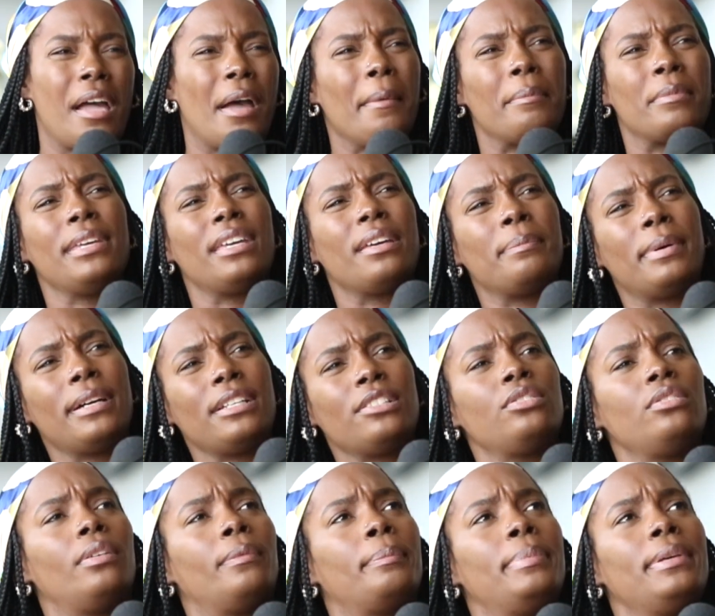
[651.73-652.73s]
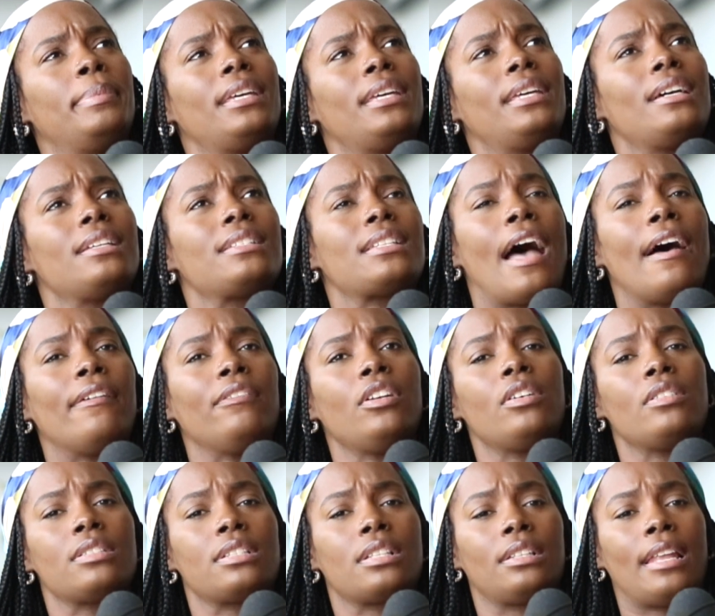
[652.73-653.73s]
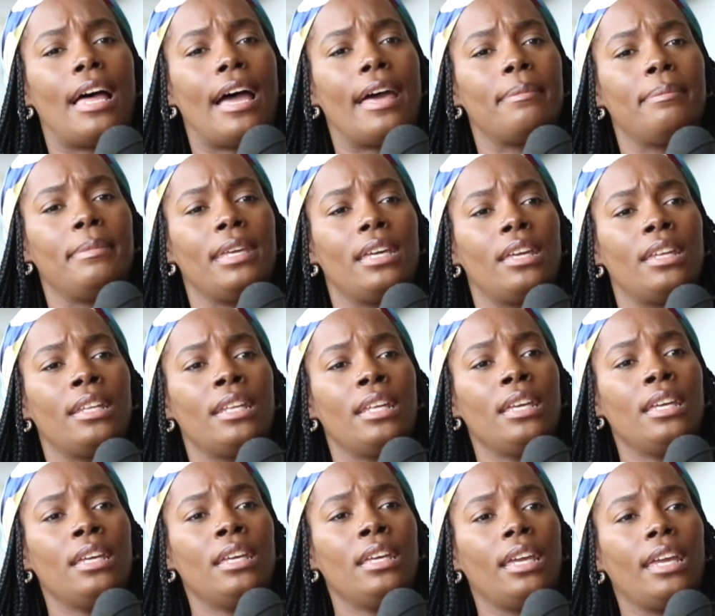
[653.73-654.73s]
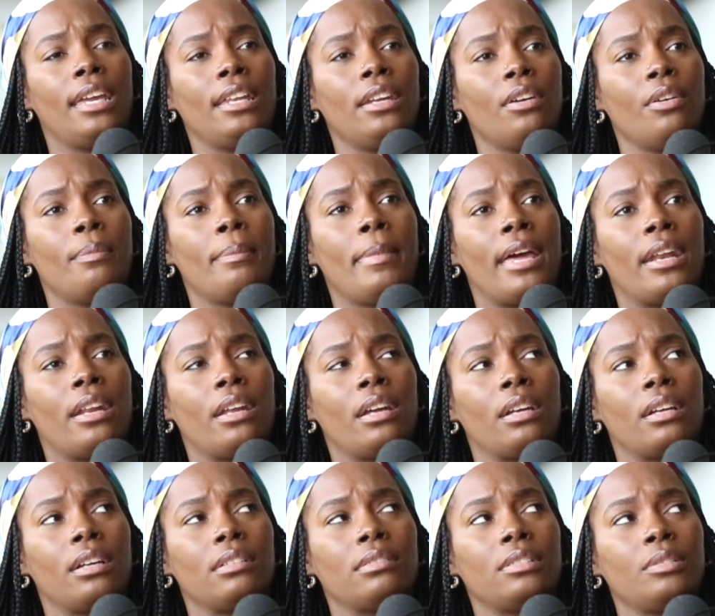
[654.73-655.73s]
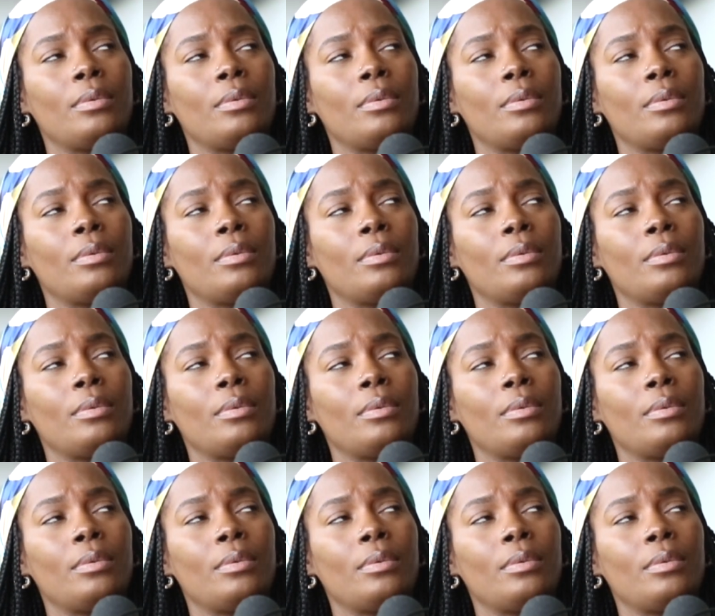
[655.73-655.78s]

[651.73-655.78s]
Because I've noticed a lot of men, it don't matter.